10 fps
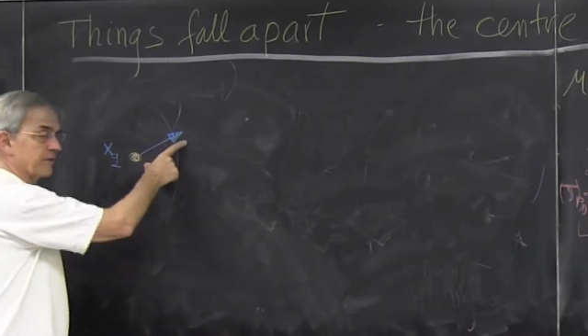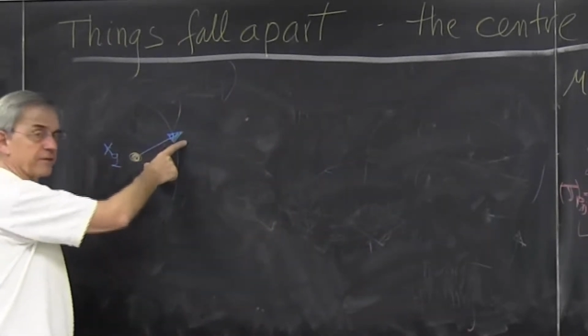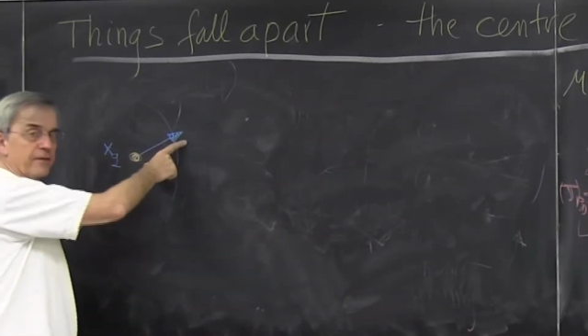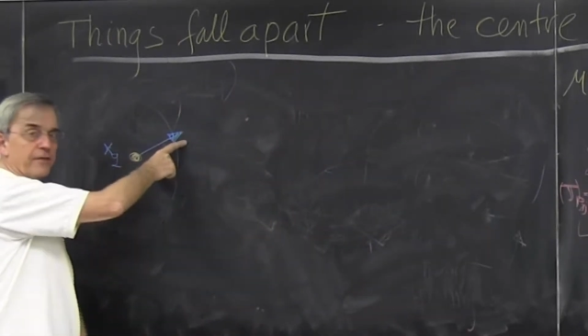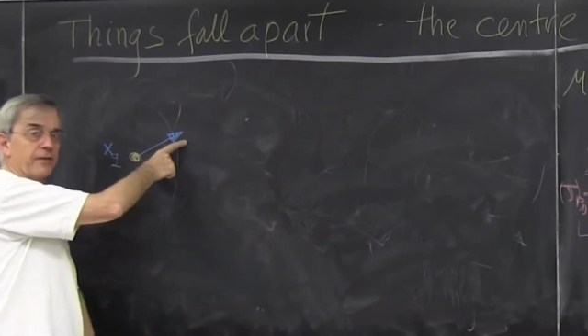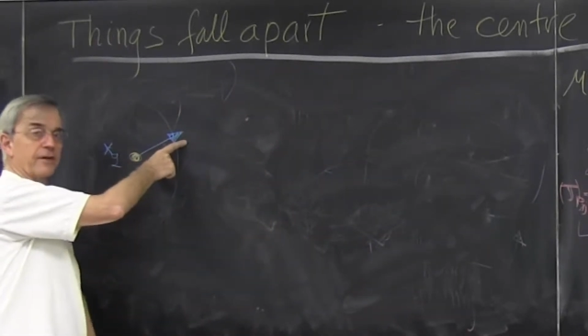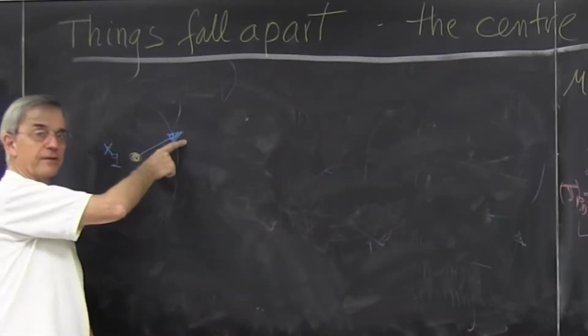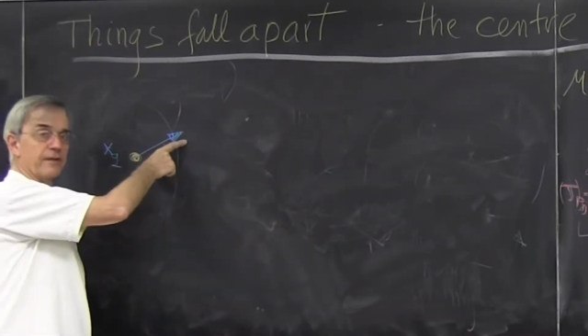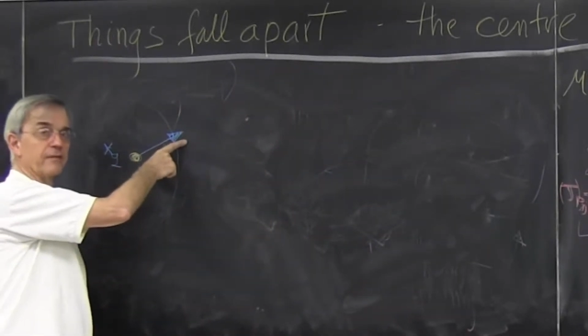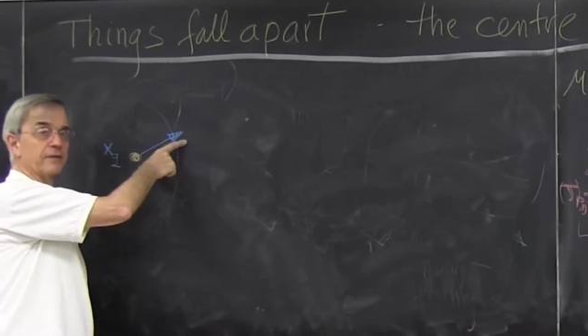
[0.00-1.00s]
this is a
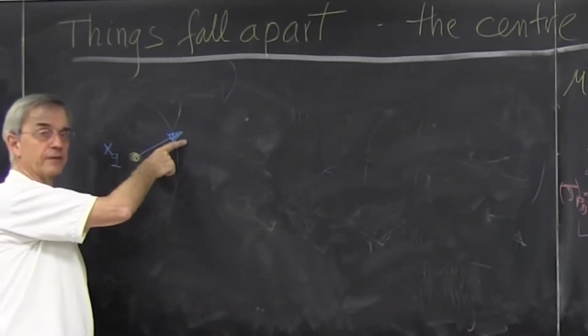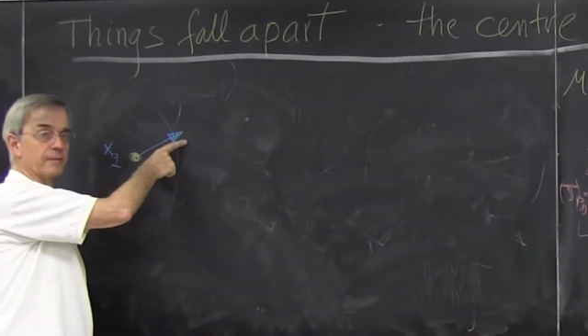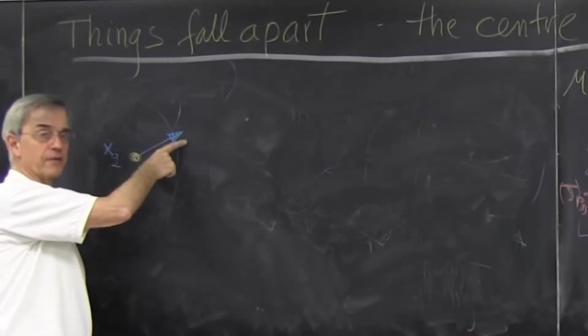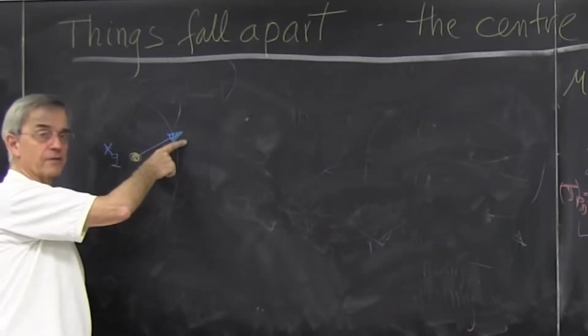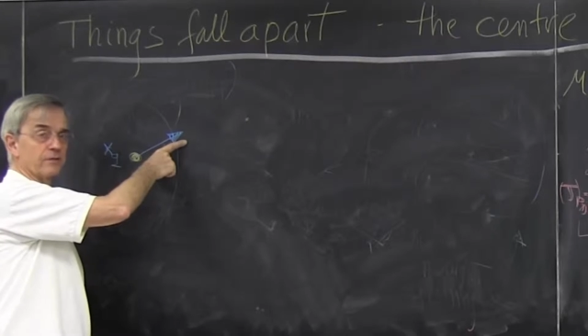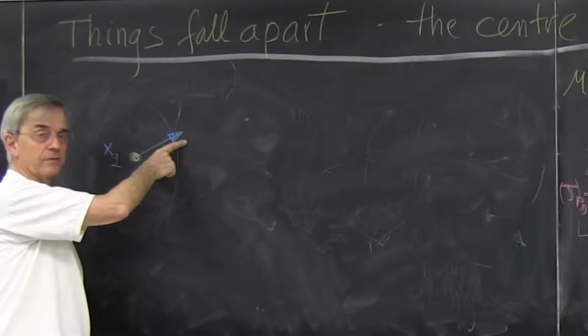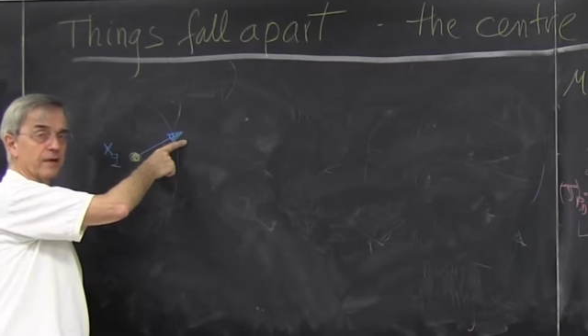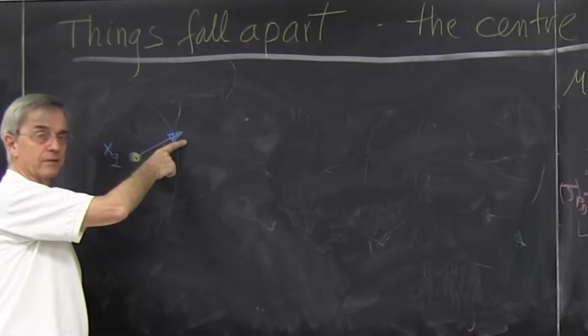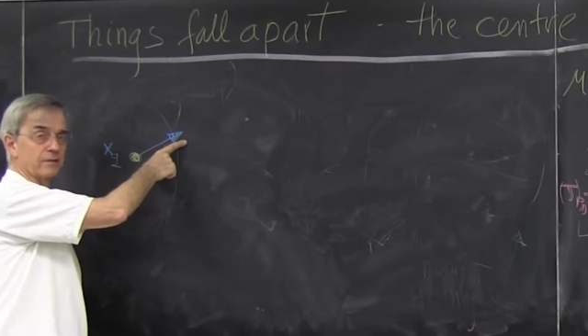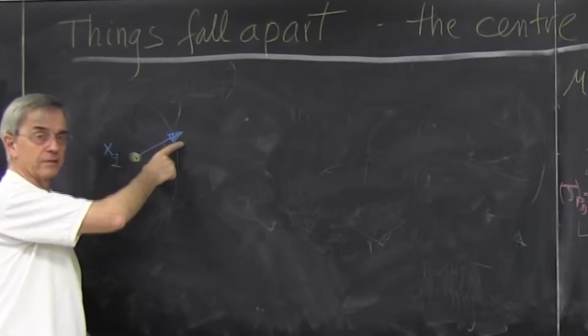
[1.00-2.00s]
37-dimensional
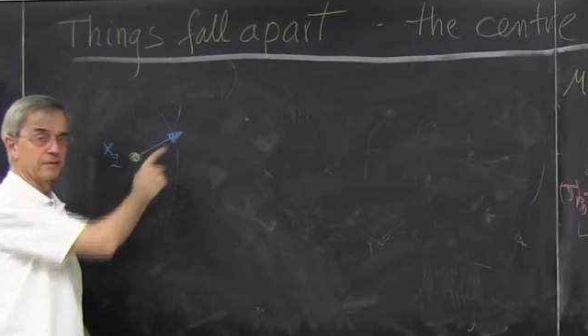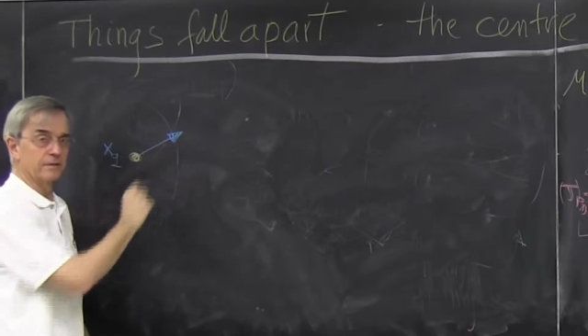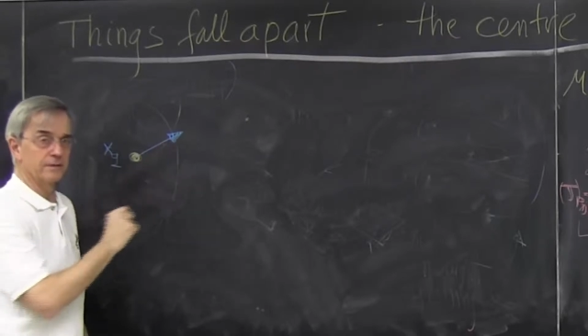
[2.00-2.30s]
vector.